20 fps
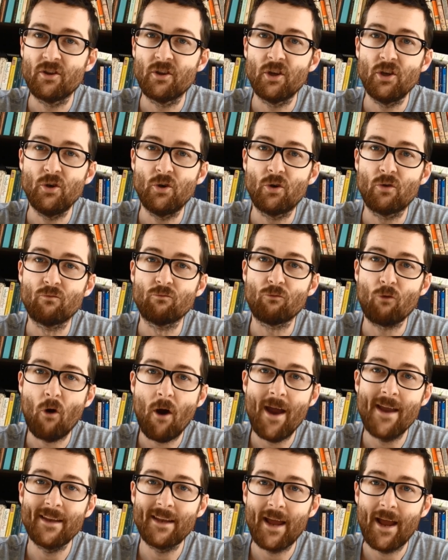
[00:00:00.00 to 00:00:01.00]
that you can
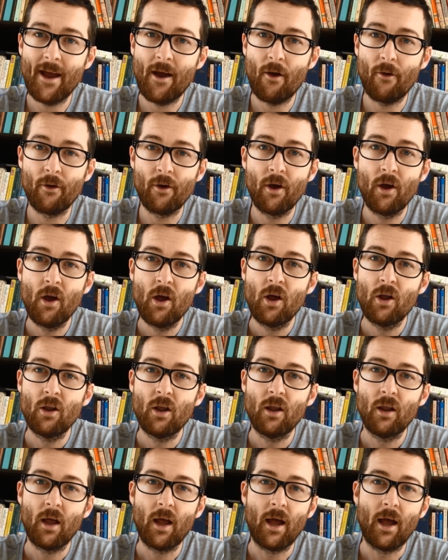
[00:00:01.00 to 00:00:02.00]
write down
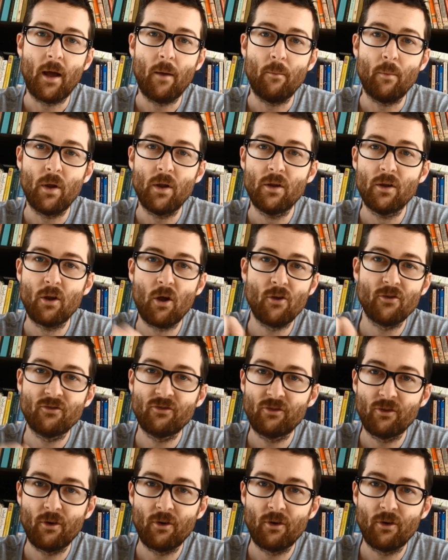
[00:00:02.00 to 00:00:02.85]
lots